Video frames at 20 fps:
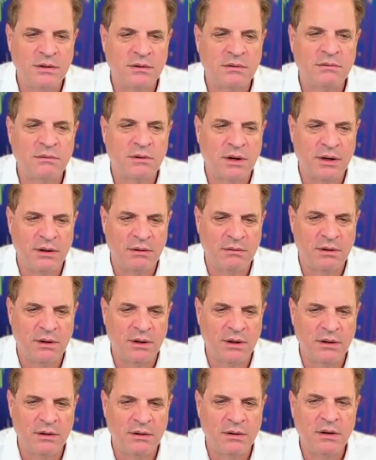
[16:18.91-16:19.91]
right,
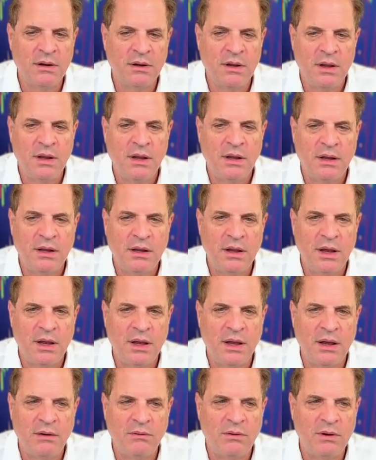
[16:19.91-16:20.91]
right.
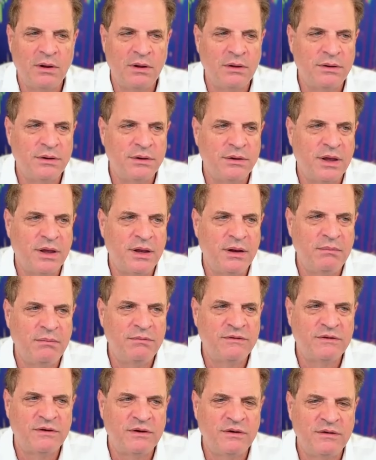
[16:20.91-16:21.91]
Yeah, well, the
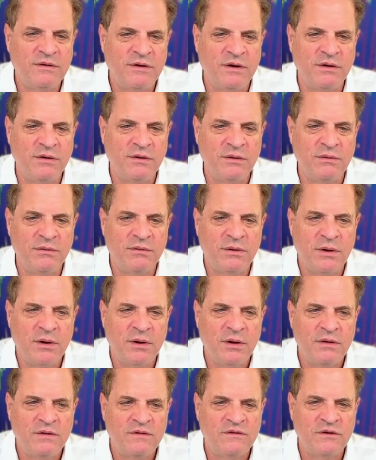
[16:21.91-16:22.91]
gains continue.
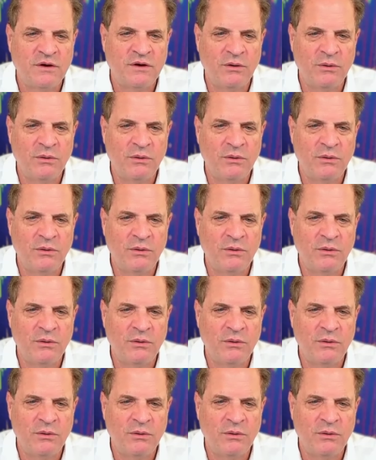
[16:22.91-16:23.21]
So,